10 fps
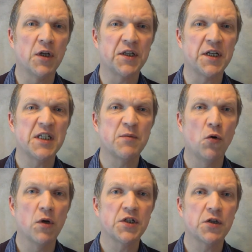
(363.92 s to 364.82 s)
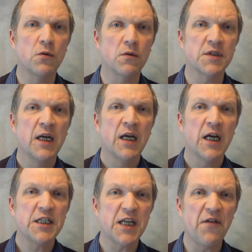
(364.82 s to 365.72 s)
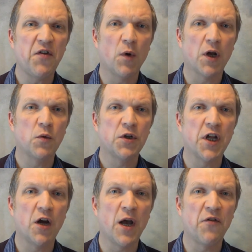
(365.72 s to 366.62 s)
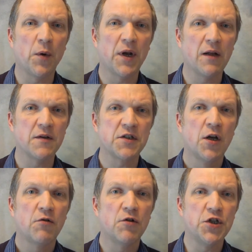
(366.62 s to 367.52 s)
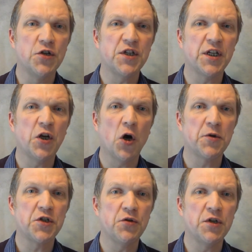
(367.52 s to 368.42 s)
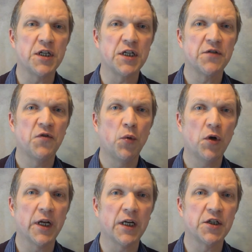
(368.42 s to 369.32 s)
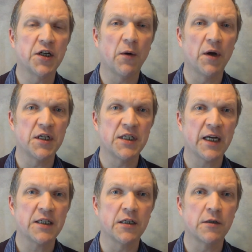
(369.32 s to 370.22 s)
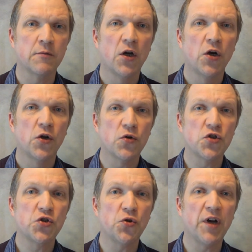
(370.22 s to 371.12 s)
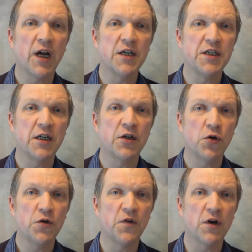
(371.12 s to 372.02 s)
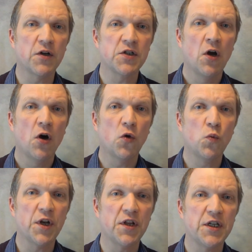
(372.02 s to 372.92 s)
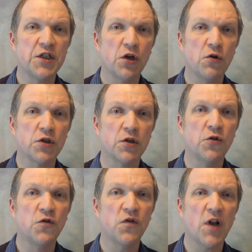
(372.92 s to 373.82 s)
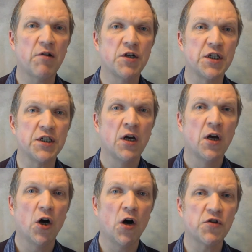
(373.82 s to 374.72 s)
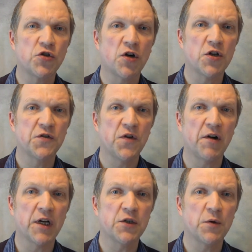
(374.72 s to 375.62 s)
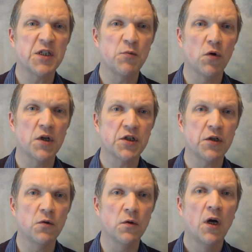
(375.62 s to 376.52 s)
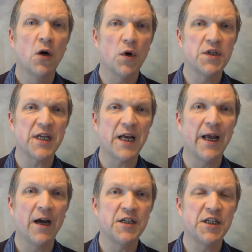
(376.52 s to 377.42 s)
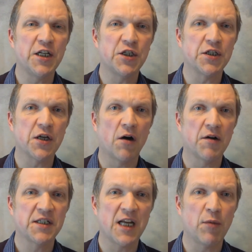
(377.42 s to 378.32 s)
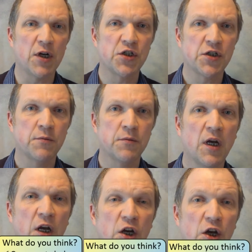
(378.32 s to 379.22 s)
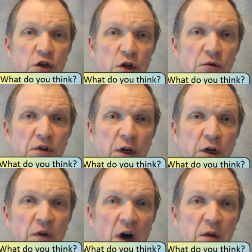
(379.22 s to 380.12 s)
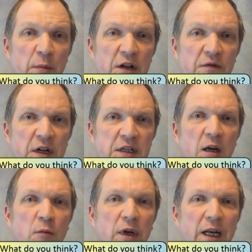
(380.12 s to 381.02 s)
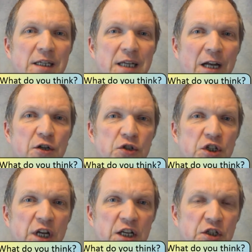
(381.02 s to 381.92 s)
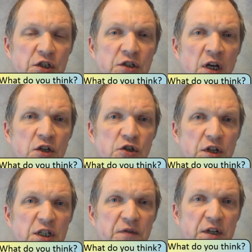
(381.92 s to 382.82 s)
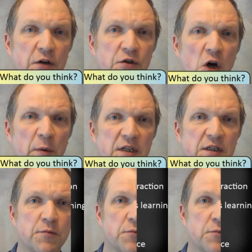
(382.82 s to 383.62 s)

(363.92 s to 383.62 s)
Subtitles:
at these smaller schools, as everyone will know everyone else, reducing the opportunities for bullying to go undetected. Your story idea could focus on one of these children who flourishes after transferring to a smaller school once AI teachers are established. Can you think of other benefits? Please add your suggestions to this video's comments.